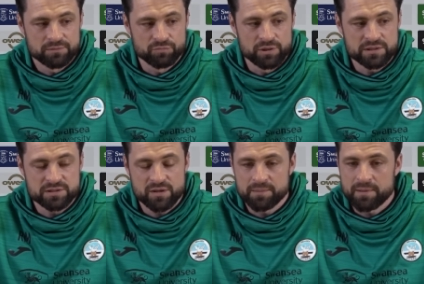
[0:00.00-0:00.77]
Really
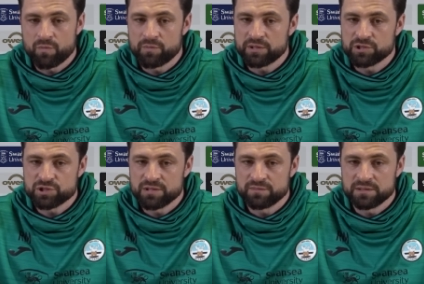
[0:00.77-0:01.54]
excited about what we can
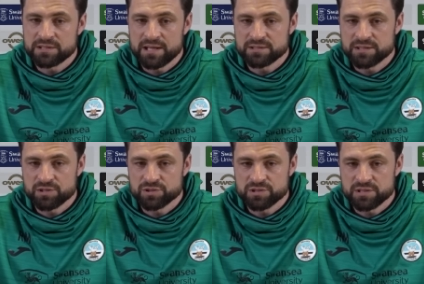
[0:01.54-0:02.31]
achieve in this late
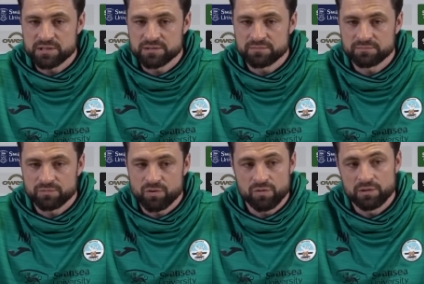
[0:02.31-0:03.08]
stage of the season
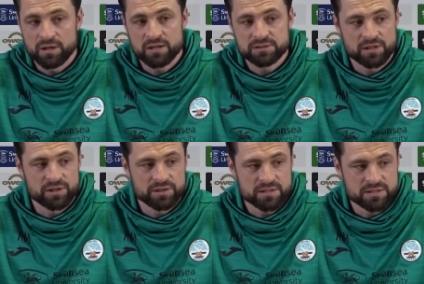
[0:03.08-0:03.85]
or last
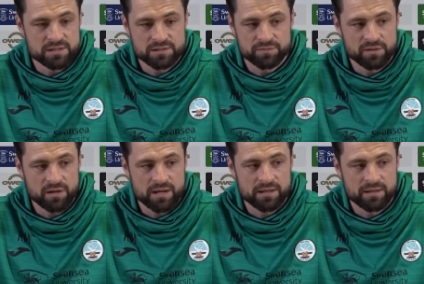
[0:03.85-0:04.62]
third of the season, if you
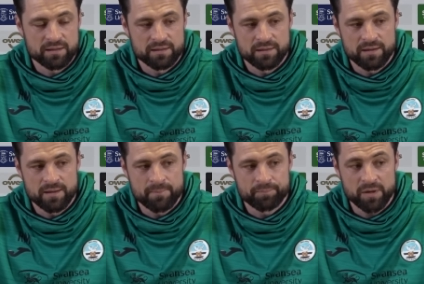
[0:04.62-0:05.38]
like.
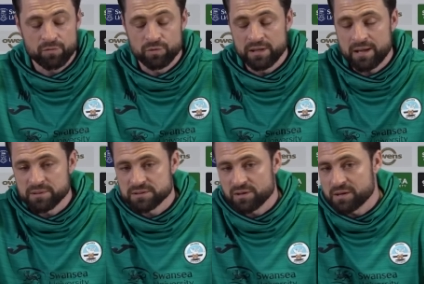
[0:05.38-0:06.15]
Um, I really am
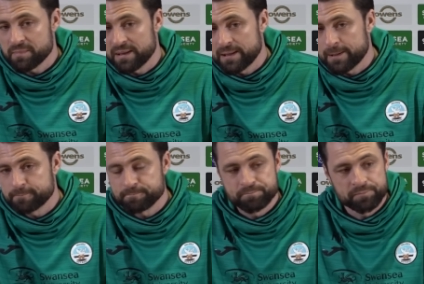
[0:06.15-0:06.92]
excited about that,
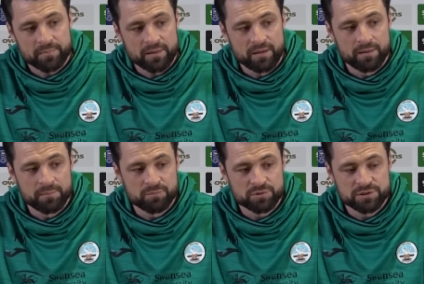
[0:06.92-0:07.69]

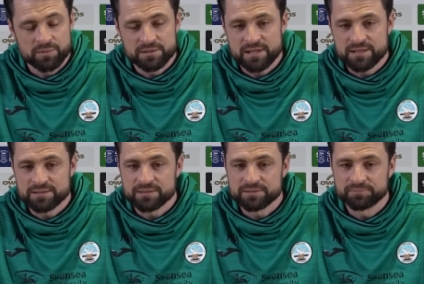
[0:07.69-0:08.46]
um, and we'll see where it
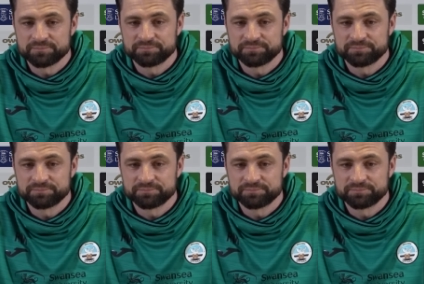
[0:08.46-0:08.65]
takes us.